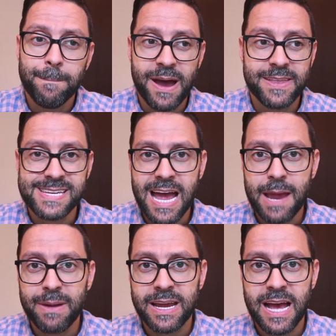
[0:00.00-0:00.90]
By the
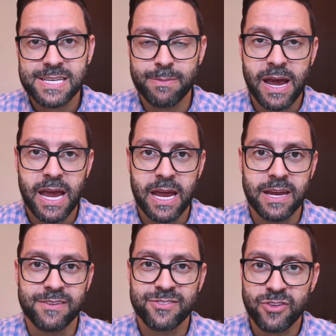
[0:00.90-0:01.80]
time I got to
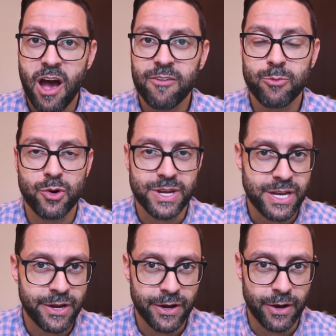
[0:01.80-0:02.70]
my sophomore
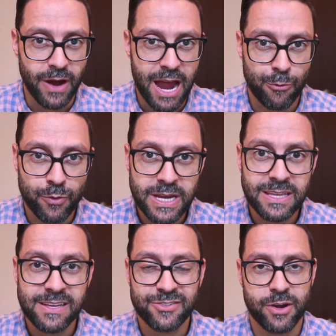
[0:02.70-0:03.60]
year, I
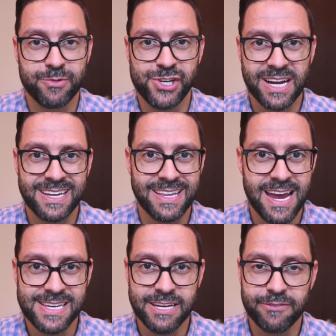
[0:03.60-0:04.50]
really started rejecting the
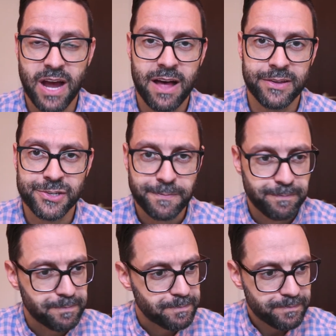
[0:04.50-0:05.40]
idea of college.
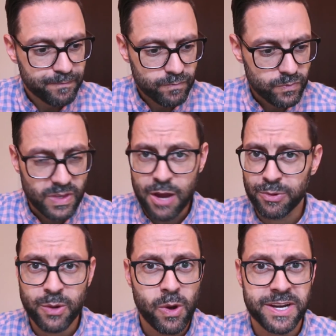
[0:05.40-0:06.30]
I
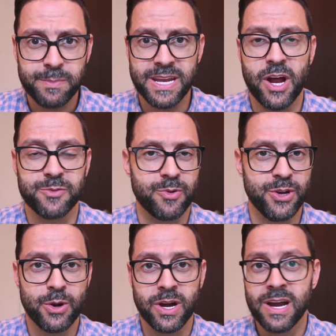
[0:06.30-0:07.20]
really wanted to be an
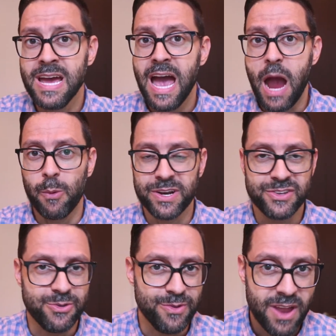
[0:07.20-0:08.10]
entrepreneur. I wanted to
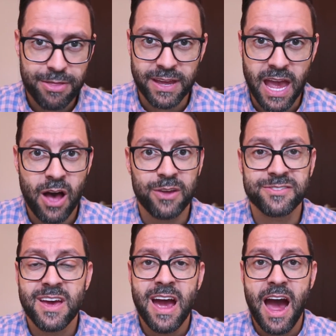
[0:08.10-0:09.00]
do nothing
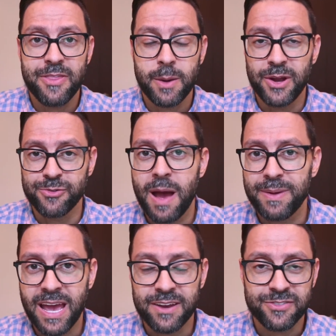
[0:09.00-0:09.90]
else. I thought about
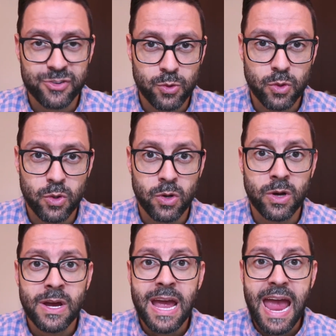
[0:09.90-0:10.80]
dropping out of
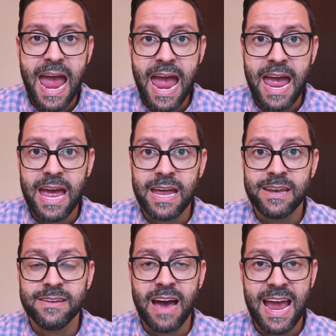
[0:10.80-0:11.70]
school.
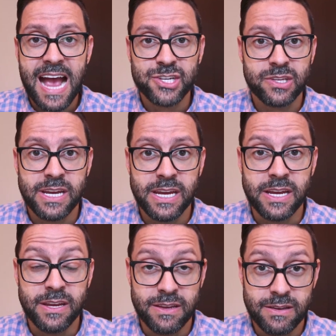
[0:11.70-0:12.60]
And I
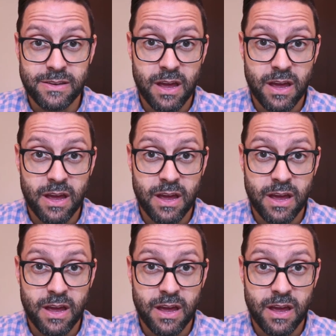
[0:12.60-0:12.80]
actually